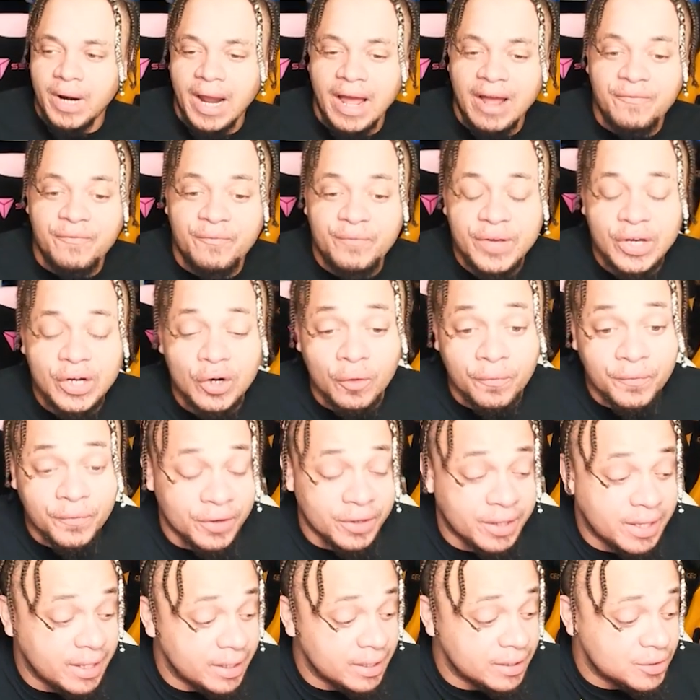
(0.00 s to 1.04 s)
I feel for
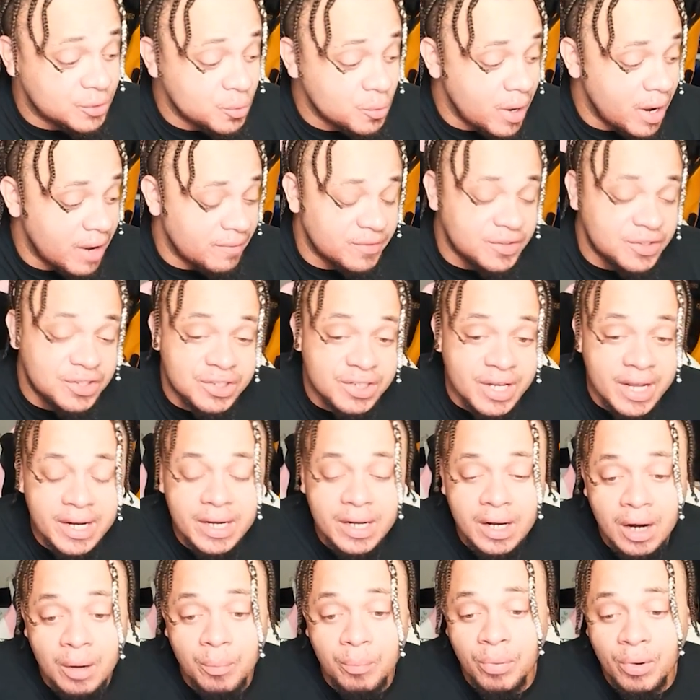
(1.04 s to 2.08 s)
kids who have shitty
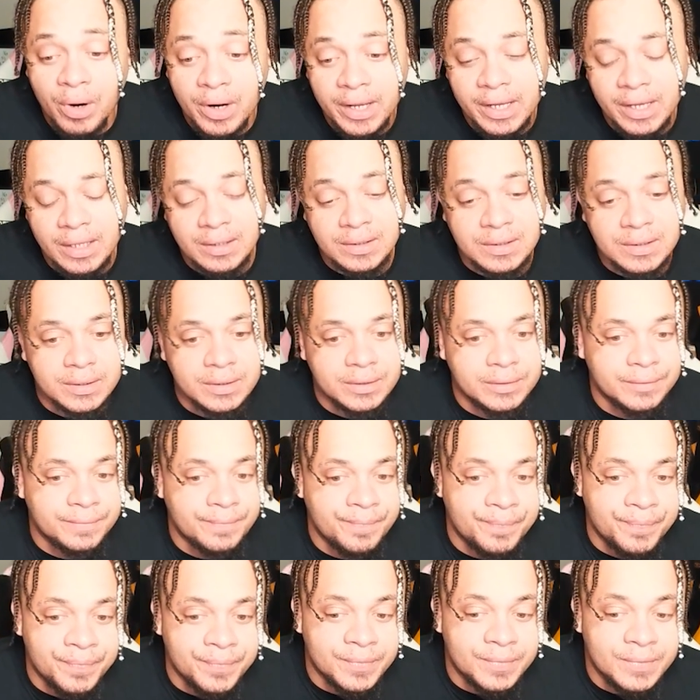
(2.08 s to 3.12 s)
upbringings.
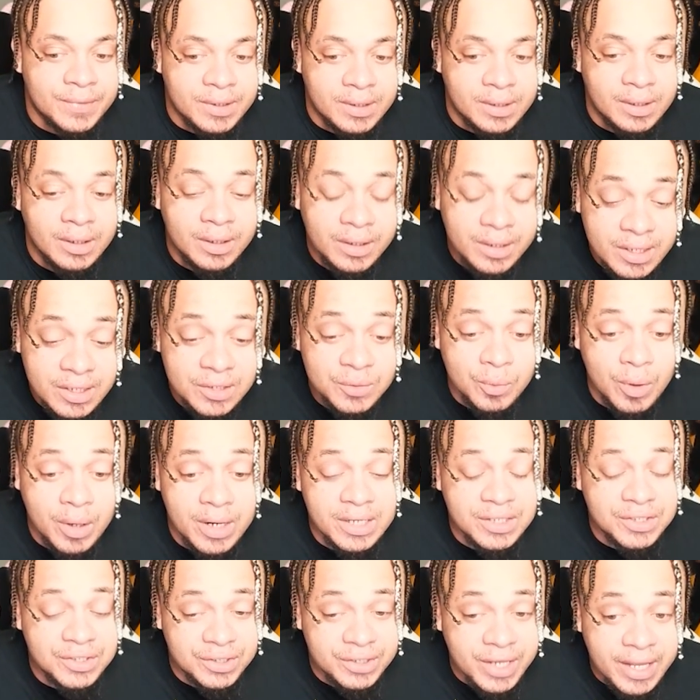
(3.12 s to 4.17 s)
And this one
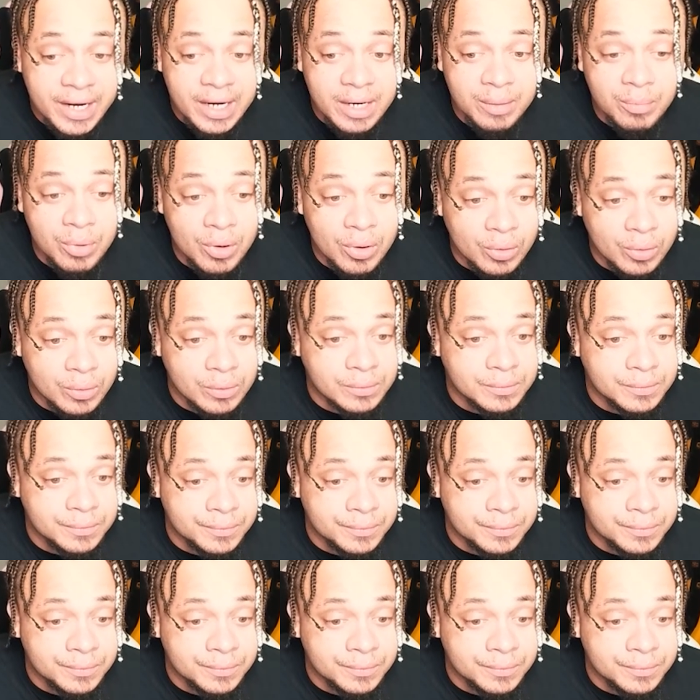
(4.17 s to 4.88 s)
is shitty, bro.